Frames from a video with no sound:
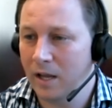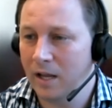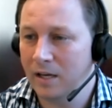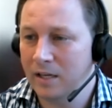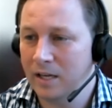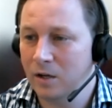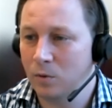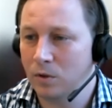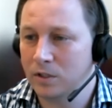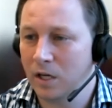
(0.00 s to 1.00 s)
and
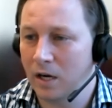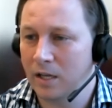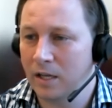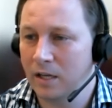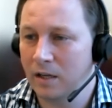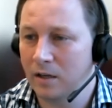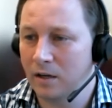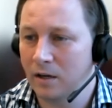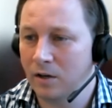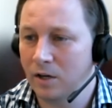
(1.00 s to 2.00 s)
Nick were talking
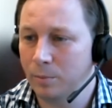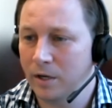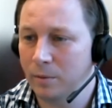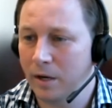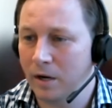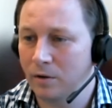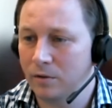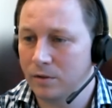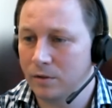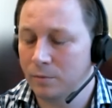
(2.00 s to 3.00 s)
a little bit about
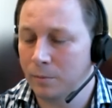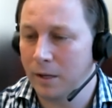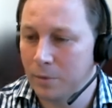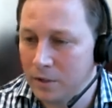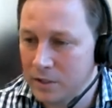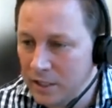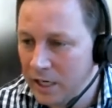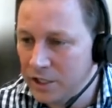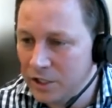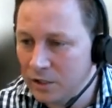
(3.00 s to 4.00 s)
my
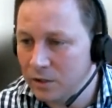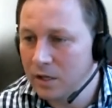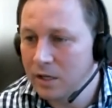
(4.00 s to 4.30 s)
presentation.